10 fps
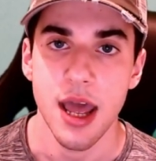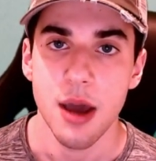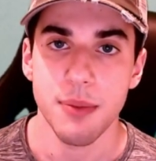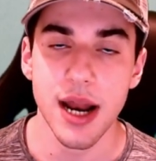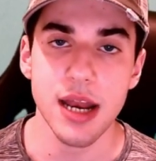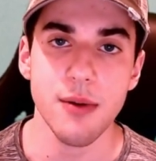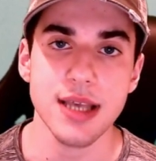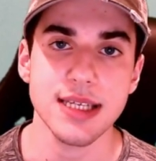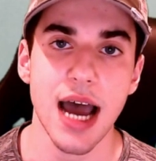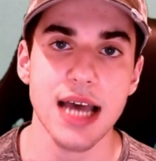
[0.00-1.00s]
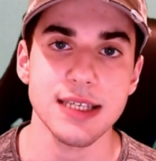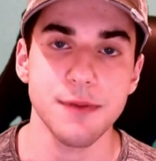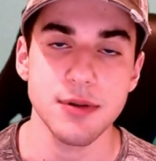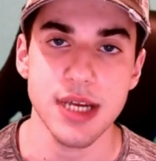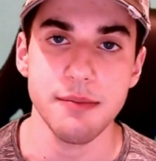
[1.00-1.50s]
But anyways, guys,
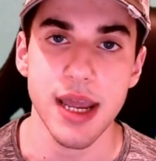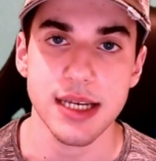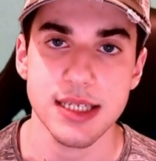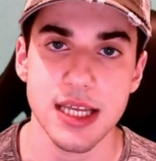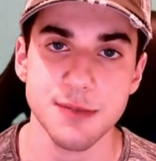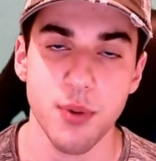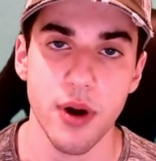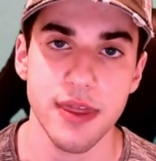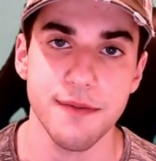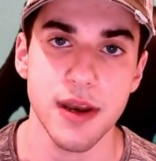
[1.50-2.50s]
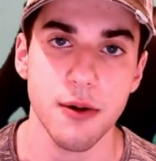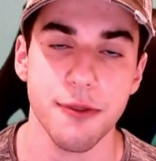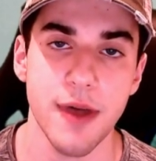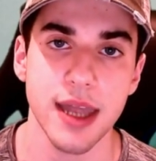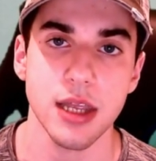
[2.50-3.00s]
if you did make it to this point in the video,
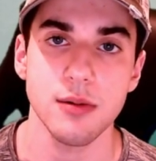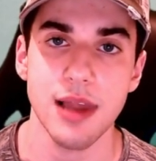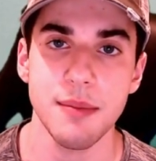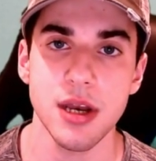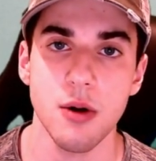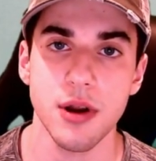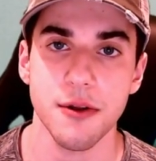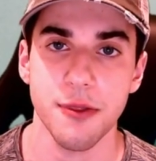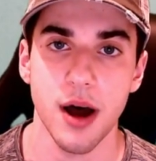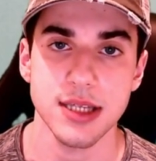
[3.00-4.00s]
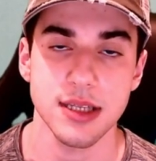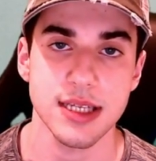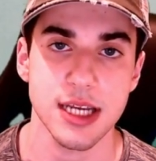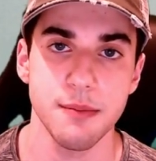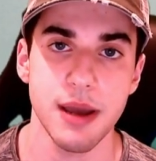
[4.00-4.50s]
thank you. Let me know your thoughts on
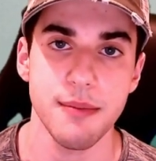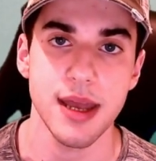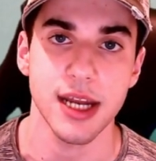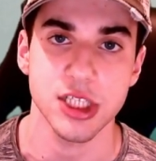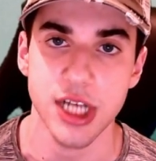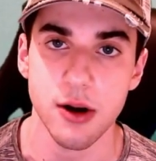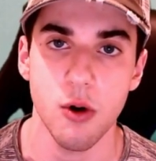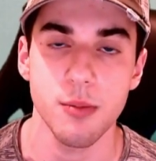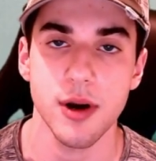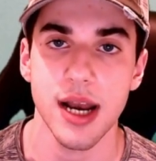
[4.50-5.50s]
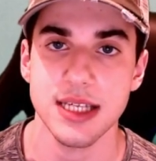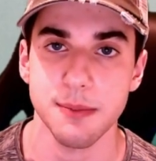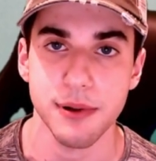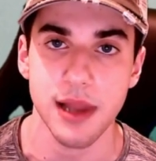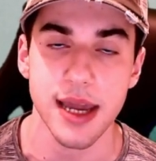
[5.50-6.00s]
this commitment and Chet Holmgren as
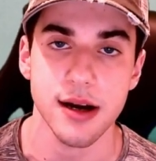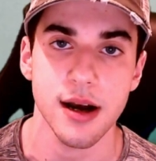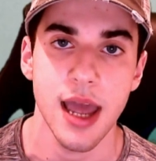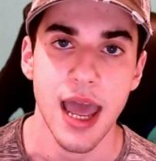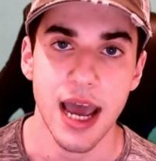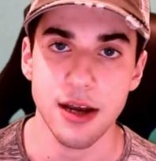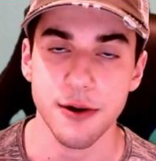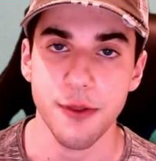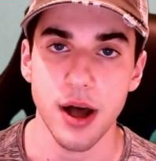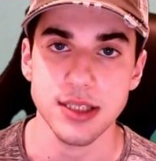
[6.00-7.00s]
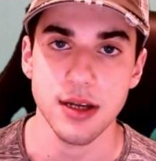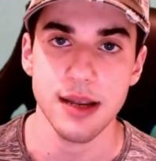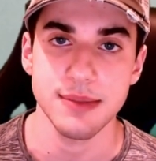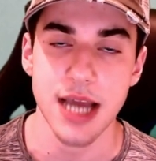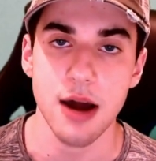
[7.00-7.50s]
a player, and your thoughts on
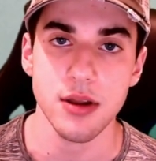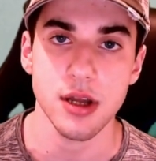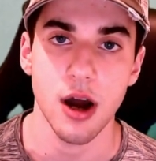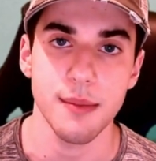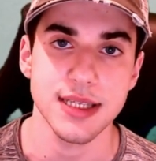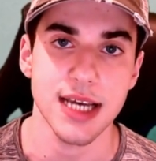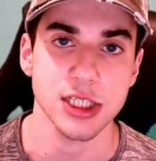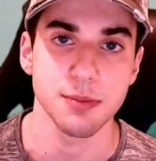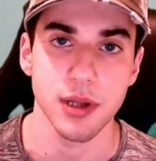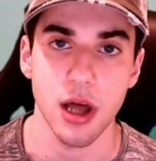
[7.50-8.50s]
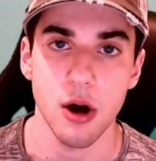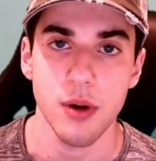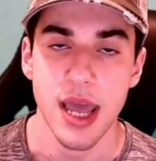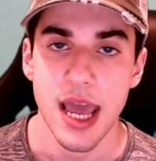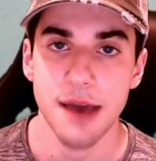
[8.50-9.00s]
him down in the comment section
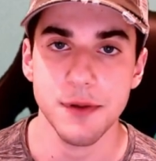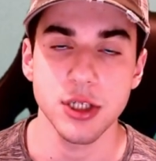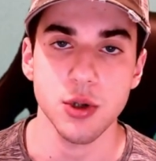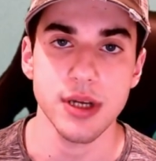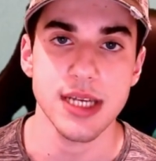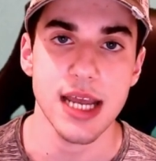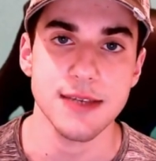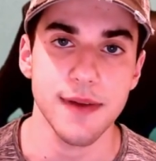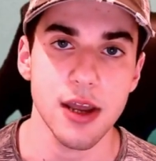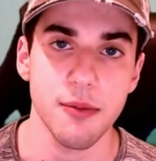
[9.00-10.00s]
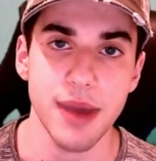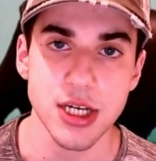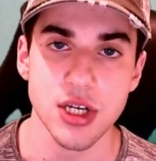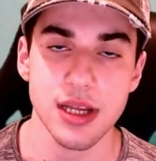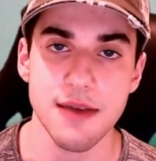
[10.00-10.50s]
below. If you enjoyed today's video,
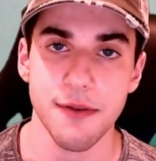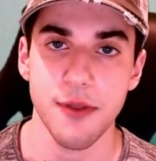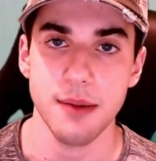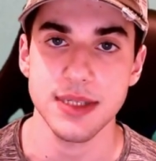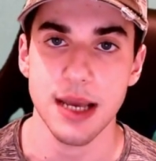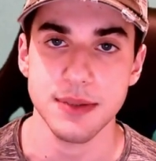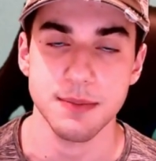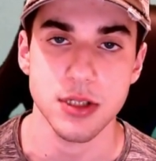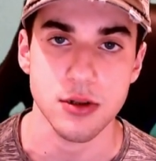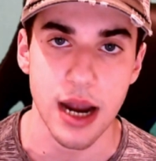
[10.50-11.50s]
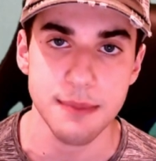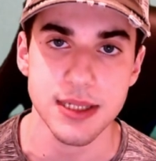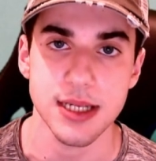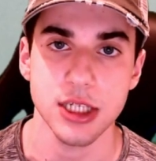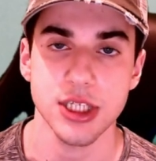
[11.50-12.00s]
make sure to leave a thumbs up. Subscribe
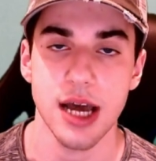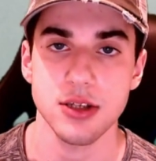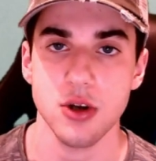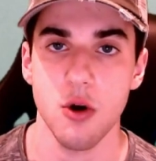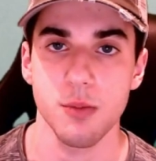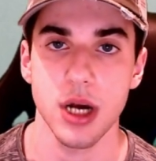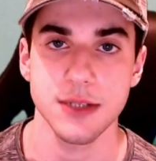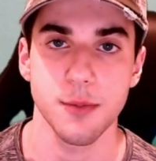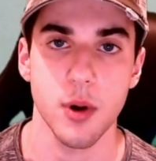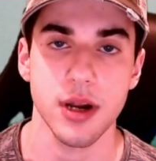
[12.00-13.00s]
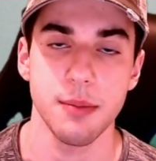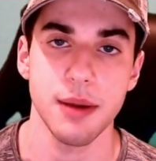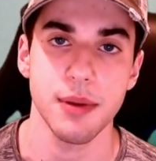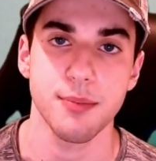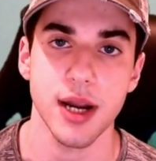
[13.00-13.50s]
to Touchdowns to Home Runs for more
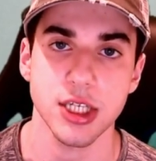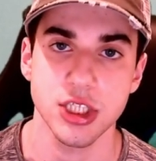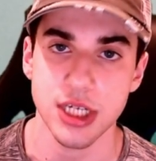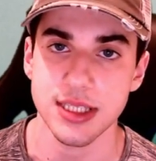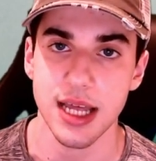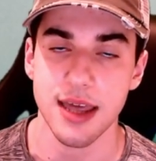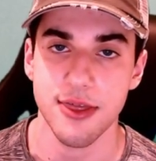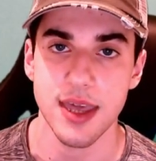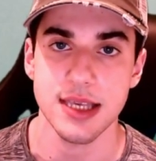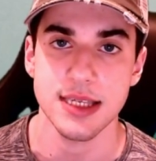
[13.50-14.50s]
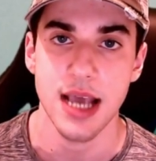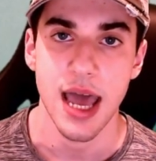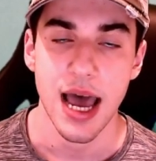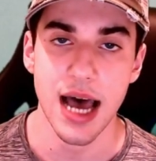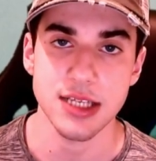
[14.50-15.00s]
commitment breaks just like these.
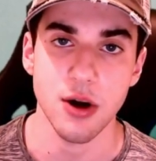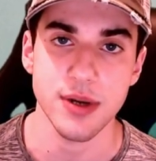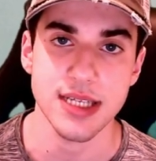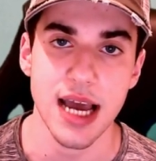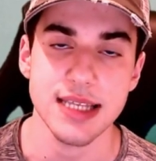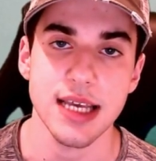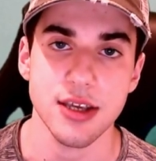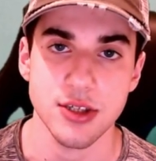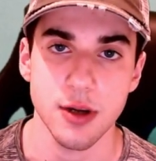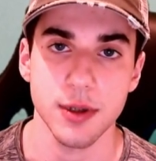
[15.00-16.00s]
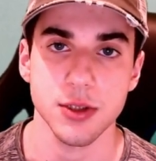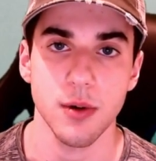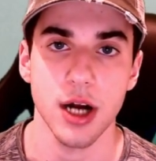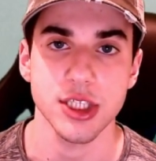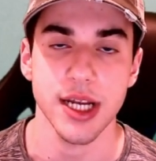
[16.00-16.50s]
As always, guys, thank you so much for
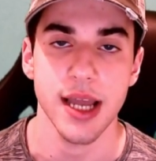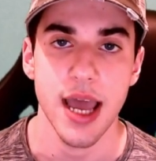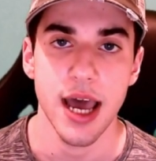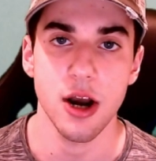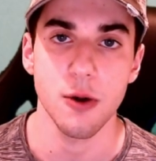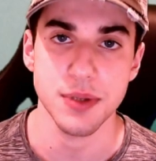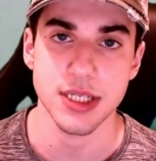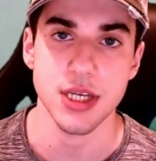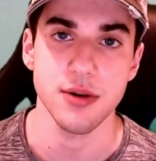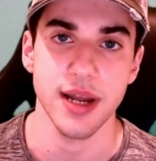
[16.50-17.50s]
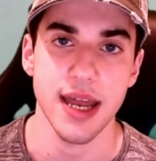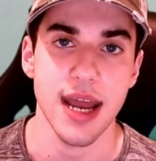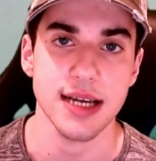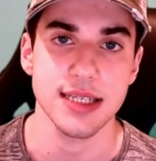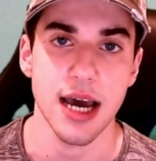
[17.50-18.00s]
watching, and I hope to see you again
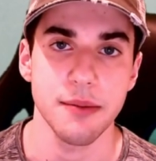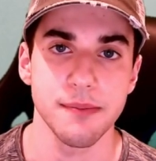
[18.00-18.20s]
next time.